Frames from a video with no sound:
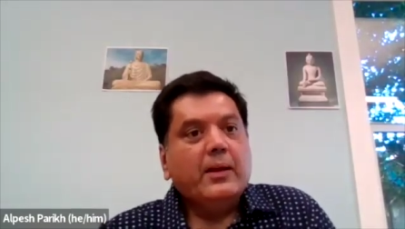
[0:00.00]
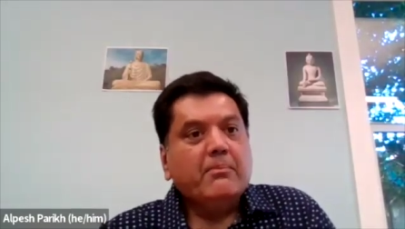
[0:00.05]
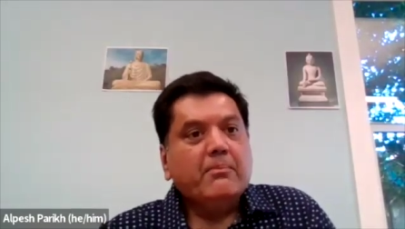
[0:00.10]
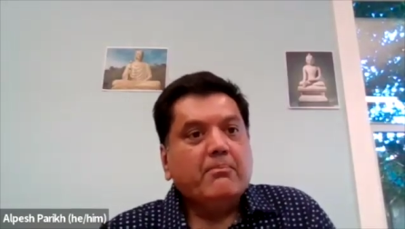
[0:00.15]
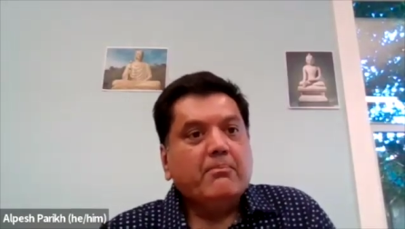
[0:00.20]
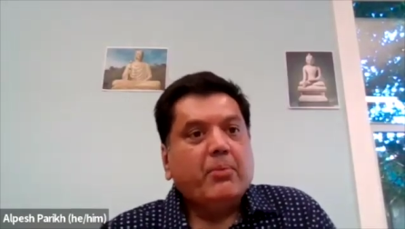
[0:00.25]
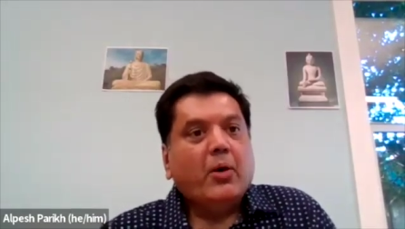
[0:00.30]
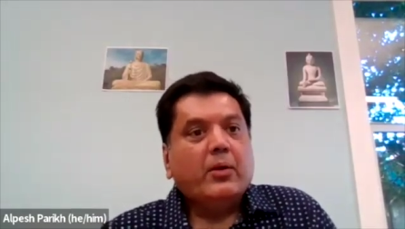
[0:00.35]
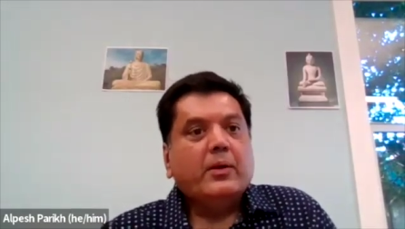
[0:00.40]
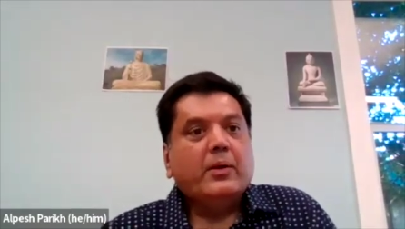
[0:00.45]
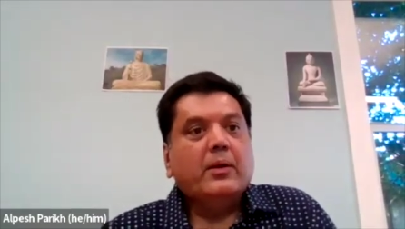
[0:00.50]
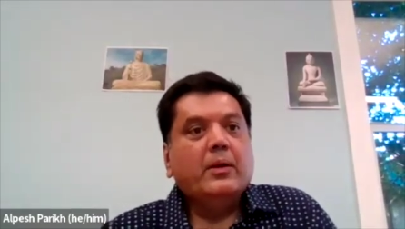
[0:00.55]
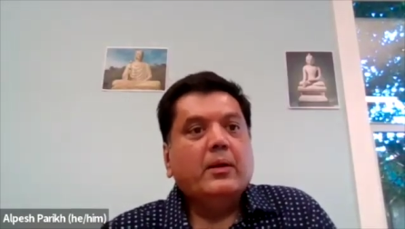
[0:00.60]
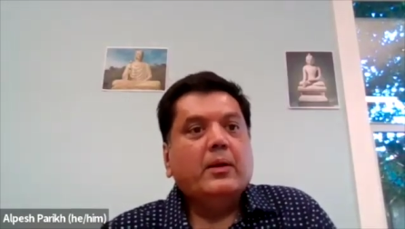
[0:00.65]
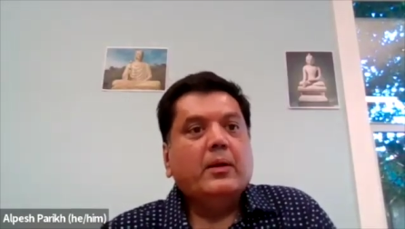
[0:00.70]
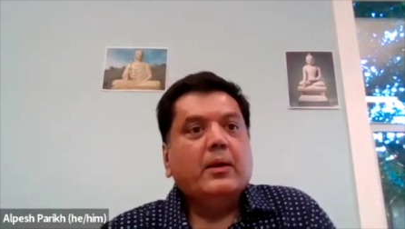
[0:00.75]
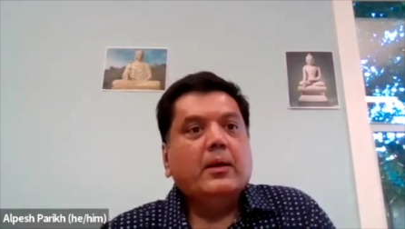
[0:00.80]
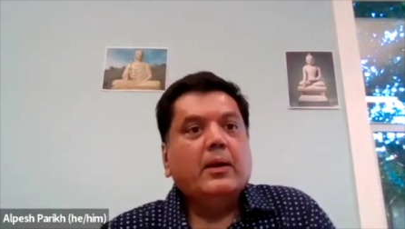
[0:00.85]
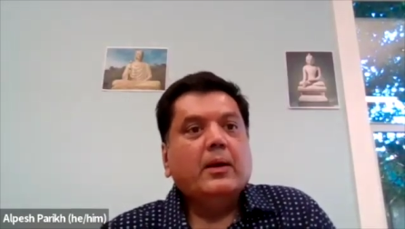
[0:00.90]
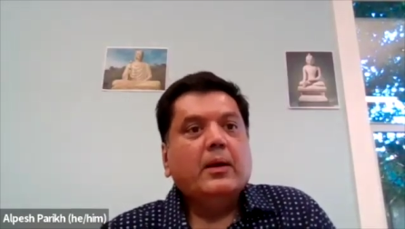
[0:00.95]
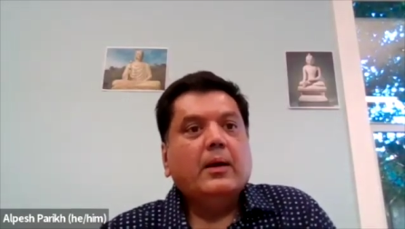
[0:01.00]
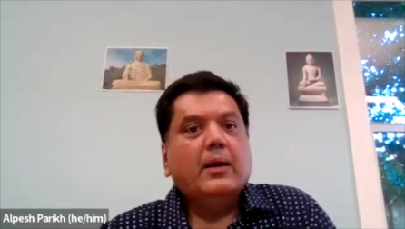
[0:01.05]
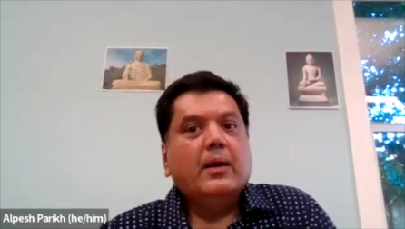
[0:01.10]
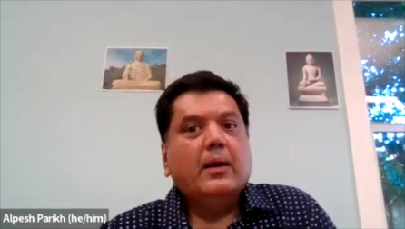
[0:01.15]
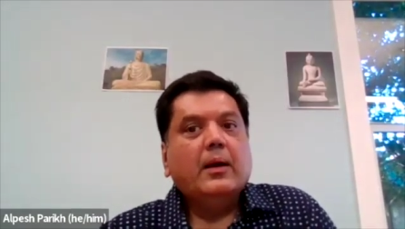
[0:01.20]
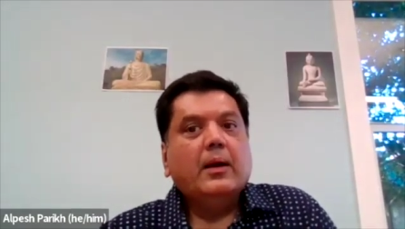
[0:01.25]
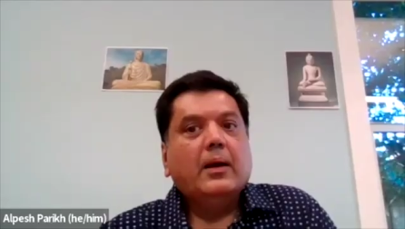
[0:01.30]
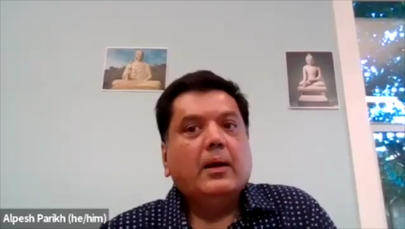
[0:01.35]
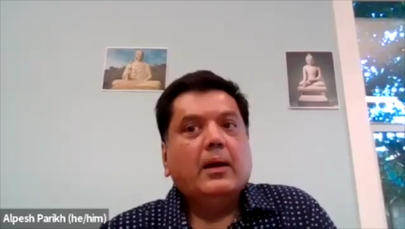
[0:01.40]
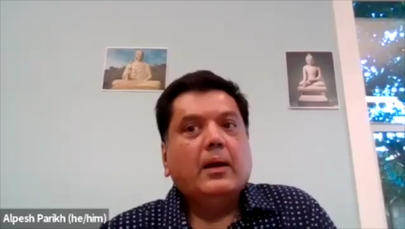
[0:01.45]
important
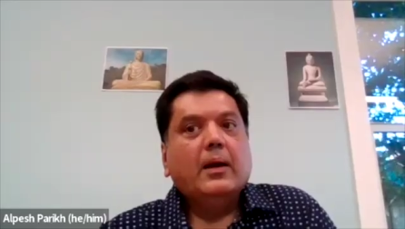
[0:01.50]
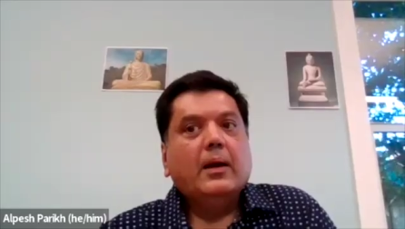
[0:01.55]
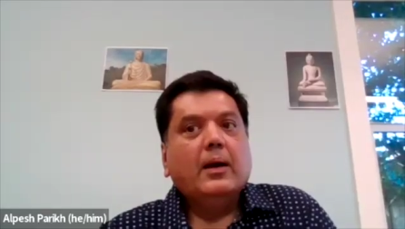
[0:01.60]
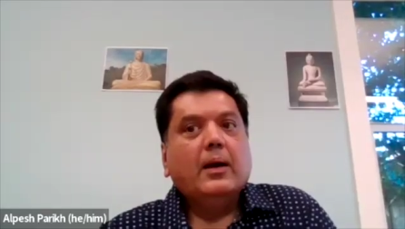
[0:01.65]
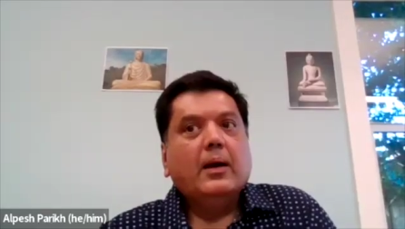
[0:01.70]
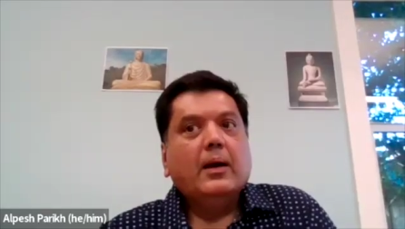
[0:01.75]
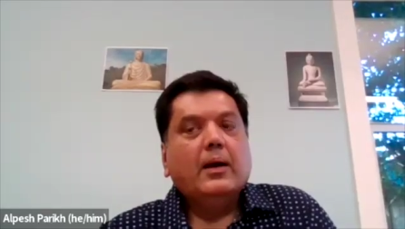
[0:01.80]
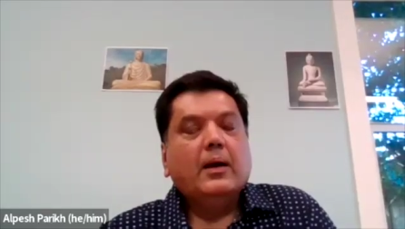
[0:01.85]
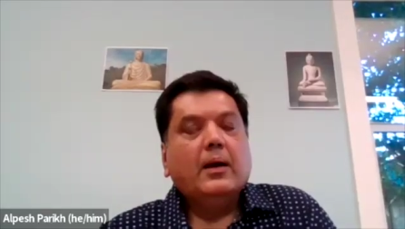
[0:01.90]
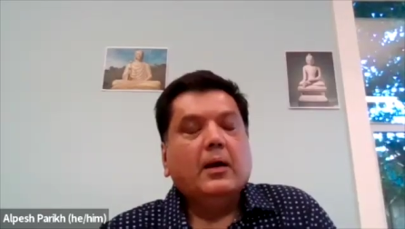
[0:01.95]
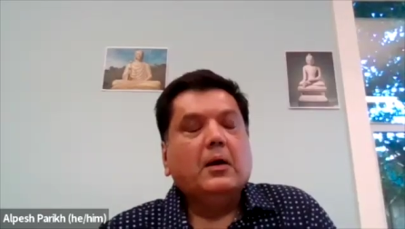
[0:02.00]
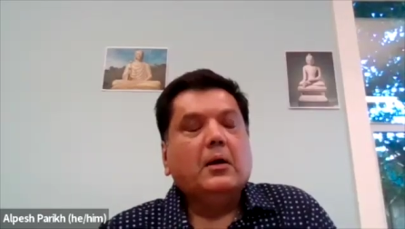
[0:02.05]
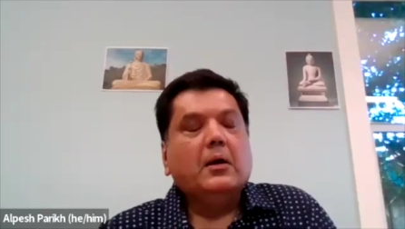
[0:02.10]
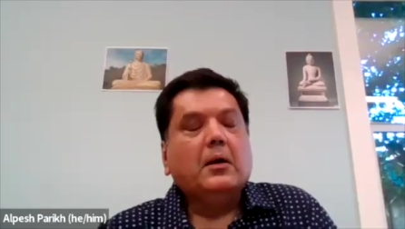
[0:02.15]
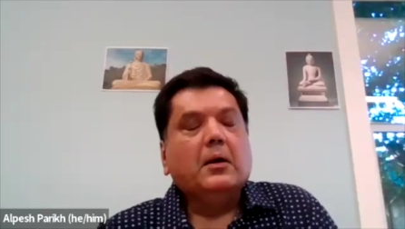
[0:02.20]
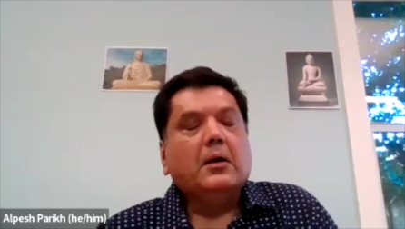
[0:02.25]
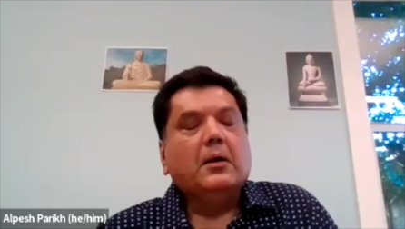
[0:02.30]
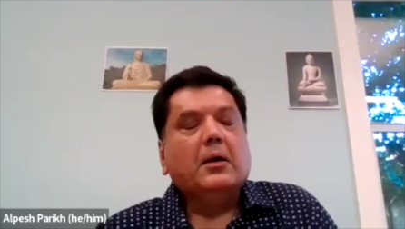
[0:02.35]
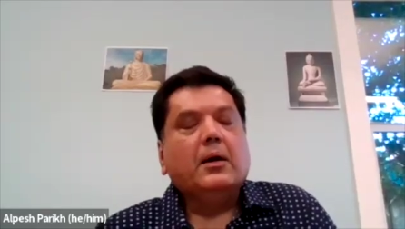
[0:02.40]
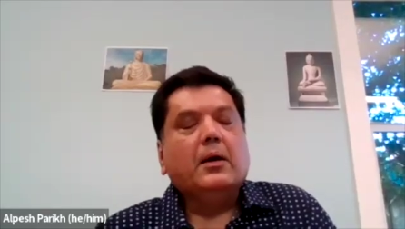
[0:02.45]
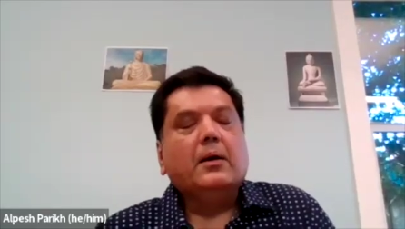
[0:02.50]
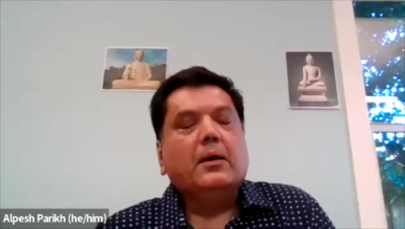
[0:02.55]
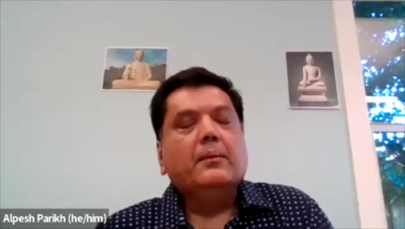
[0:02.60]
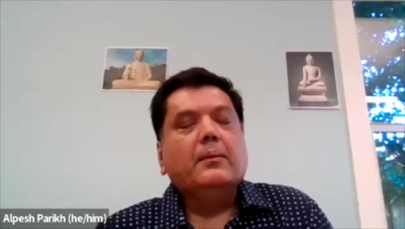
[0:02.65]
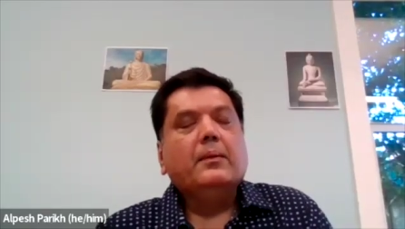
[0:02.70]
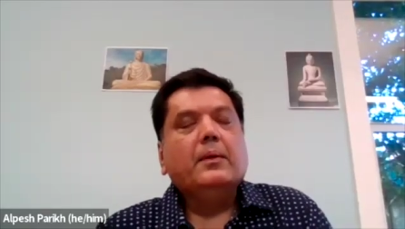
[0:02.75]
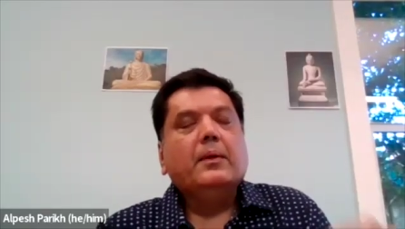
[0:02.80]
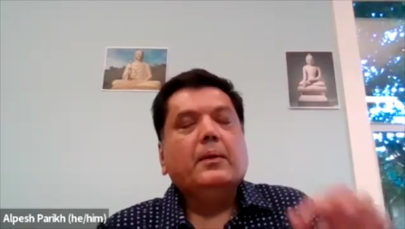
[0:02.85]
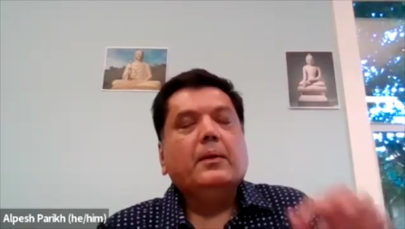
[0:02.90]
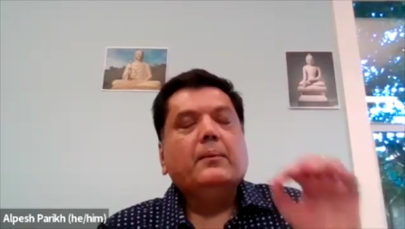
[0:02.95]

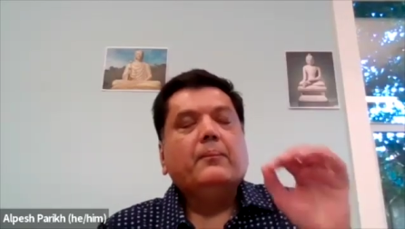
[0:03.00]
uh,